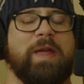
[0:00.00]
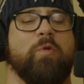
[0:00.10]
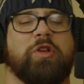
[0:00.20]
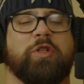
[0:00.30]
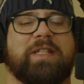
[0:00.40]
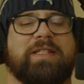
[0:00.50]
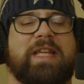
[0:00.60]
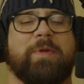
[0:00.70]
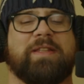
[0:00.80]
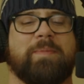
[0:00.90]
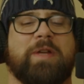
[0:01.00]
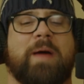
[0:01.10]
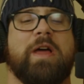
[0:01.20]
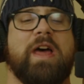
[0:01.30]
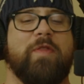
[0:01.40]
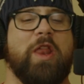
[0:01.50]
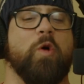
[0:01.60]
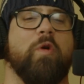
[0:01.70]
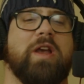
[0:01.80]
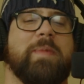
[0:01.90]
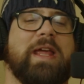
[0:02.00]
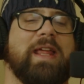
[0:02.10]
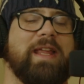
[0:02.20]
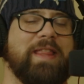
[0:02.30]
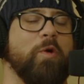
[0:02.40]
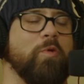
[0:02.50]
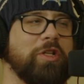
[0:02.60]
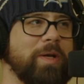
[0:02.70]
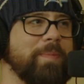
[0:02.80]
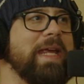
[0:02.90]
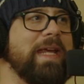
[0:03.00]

they want you to succeed, but at the same time, they don't want it to be